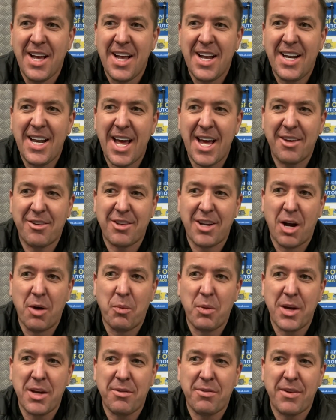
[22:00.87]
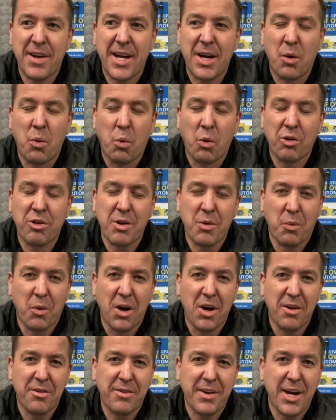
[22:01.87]
Let us know what you think. Was it
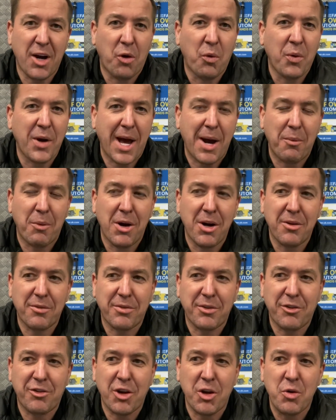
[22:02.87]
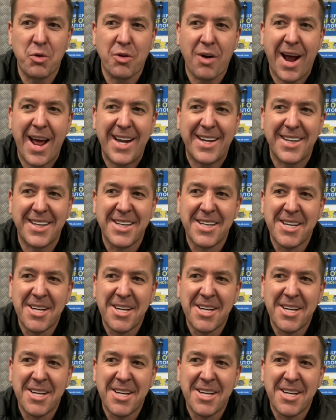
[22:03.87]
worth it, all that work for £2,000?